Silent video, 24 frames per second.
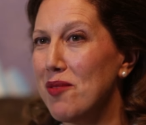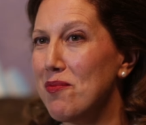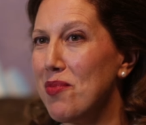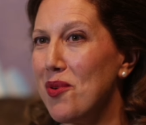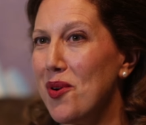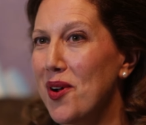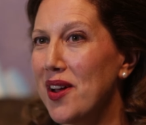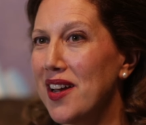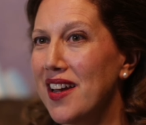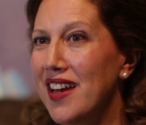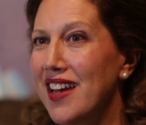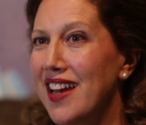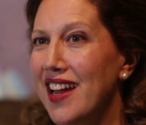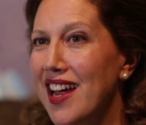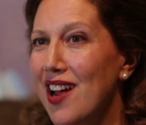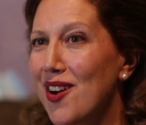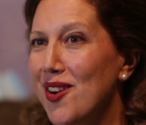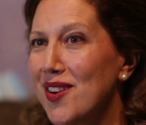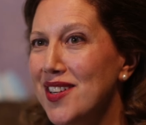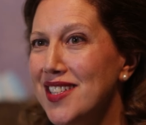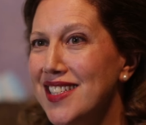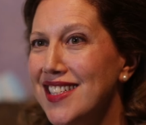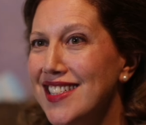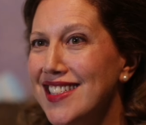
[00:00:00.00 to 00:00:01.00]
point in
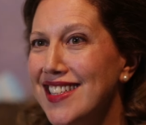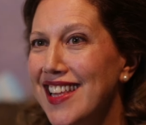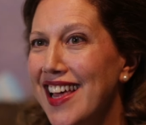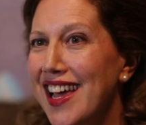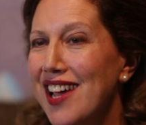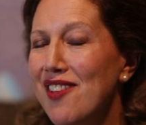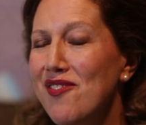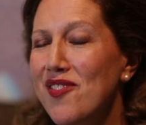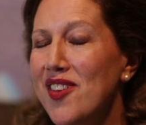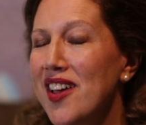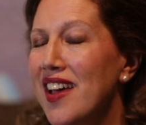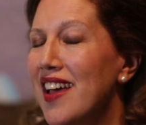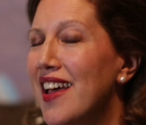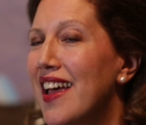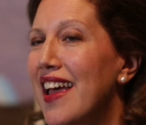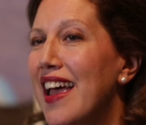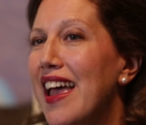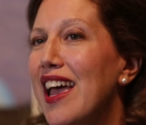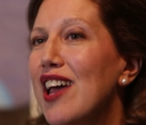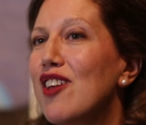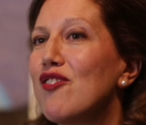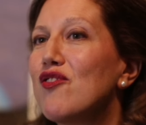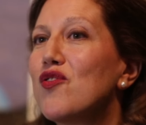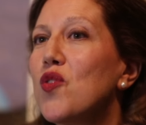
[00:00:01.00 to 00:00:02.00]
Harris's life
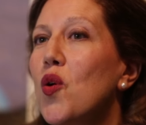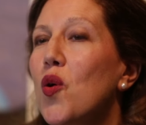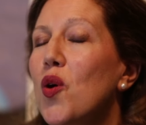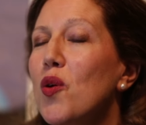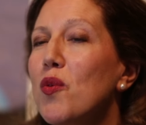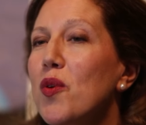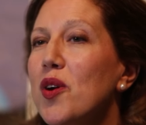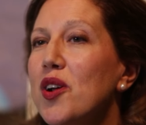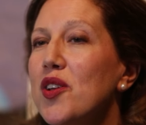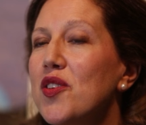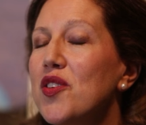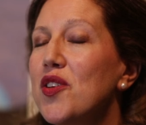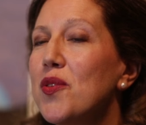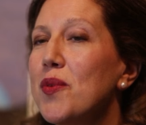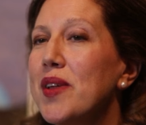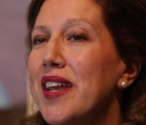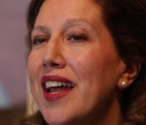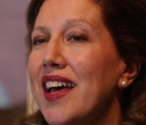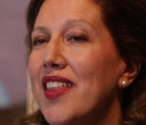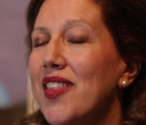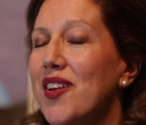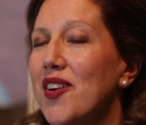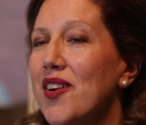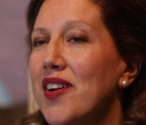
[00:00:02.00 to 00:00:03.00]
and forward to
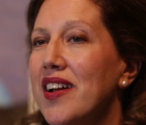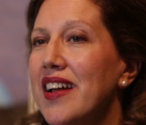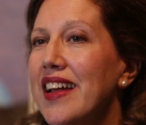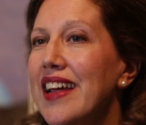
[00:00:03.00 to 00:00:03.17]
another.